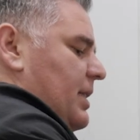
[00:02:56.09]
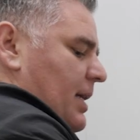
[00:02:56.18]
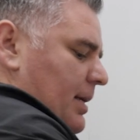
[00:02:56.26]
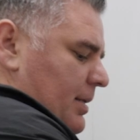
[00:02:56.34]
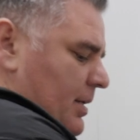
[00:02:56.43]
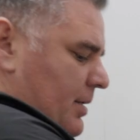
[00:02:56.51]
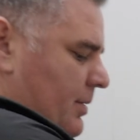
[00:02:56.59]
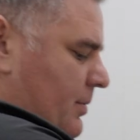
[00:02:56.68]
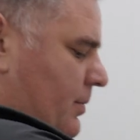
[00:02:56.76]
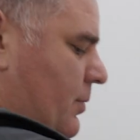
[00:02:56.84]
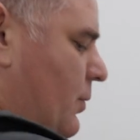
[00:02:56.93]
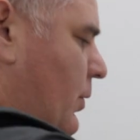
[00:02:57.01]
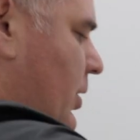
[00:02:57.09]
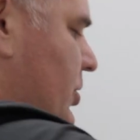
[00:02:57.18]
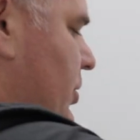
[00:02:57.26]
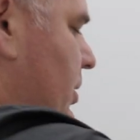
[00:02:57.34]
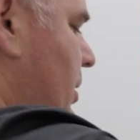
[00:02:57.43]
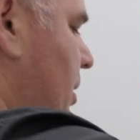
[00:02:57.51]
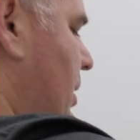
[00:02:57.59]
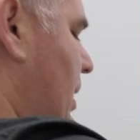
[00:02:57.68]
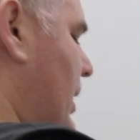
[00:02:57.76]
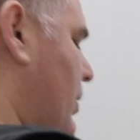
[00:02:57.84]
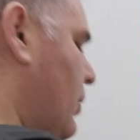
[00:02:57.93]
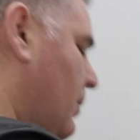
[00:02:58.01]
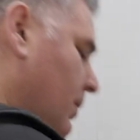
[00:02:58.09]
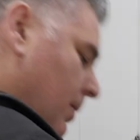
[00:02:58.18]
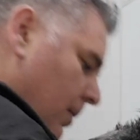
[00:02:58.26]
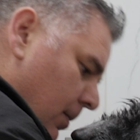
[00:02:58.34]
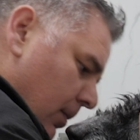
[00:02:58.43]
like they did wash her at home,